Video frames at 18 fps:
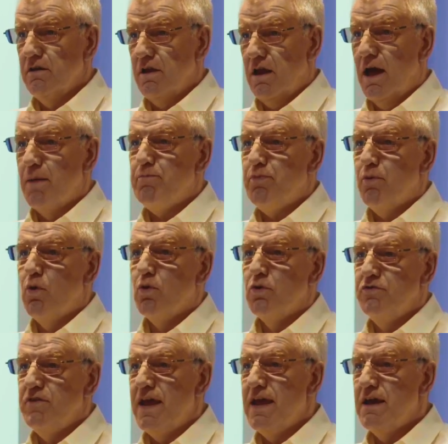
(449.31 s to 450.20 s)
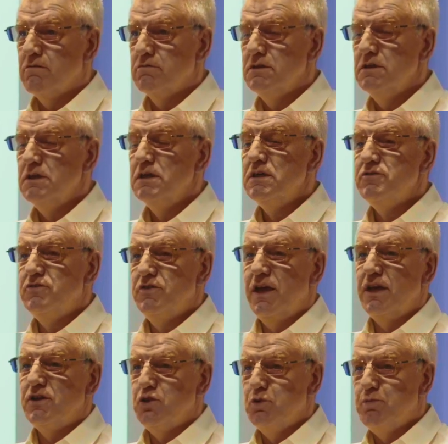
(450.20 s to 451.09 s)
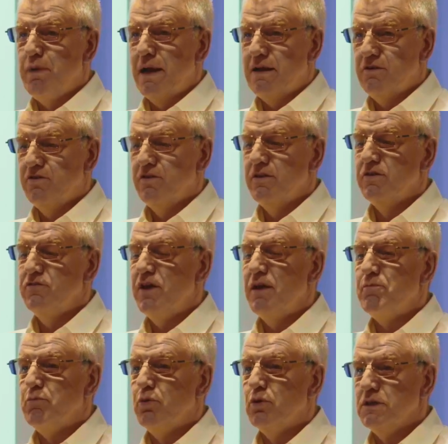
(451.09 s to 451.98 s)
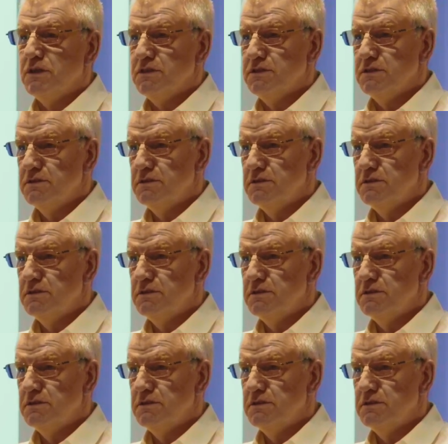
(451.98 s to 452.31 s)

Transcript: up or down to get you back to the set point.